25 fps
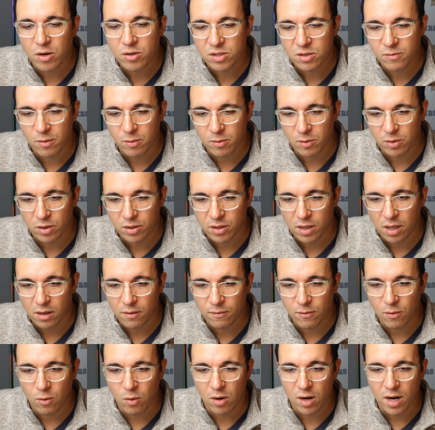of what we're looking
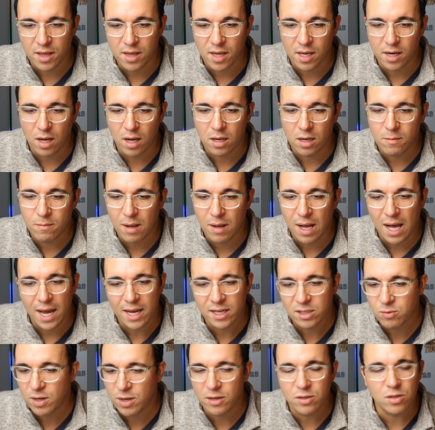for, and then
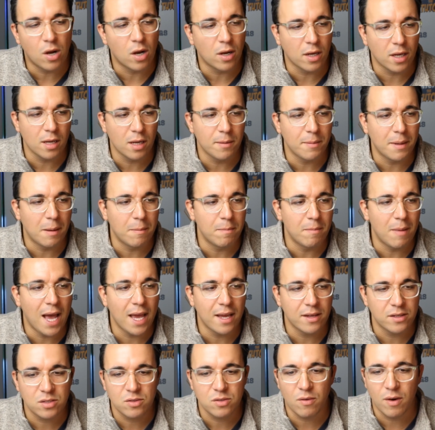unbiased, we're not talking about
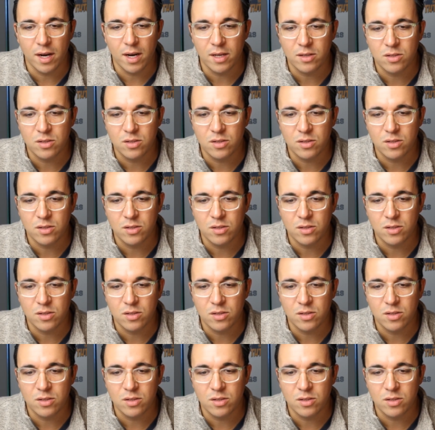bias, right?